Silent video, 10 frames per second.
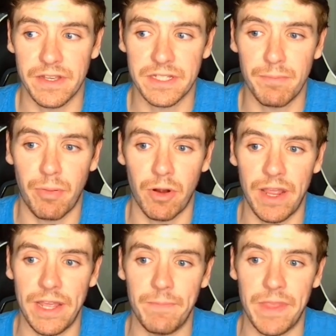Dustin
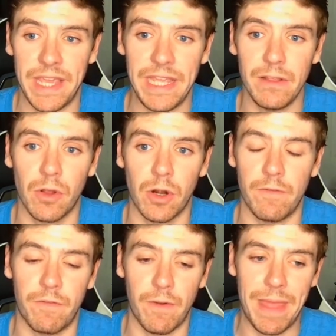Poirier, he
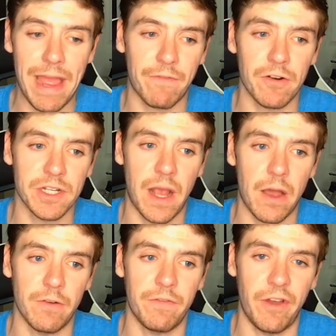learned from that first
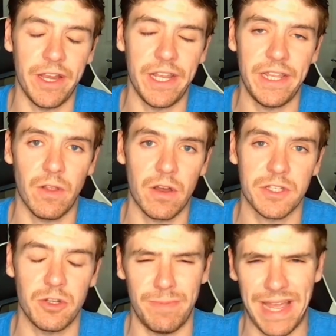Conor fight, he
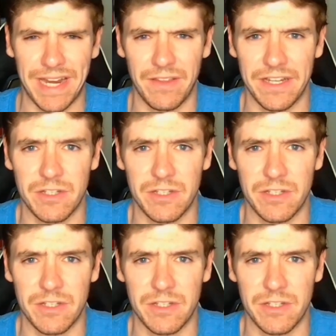lost to him back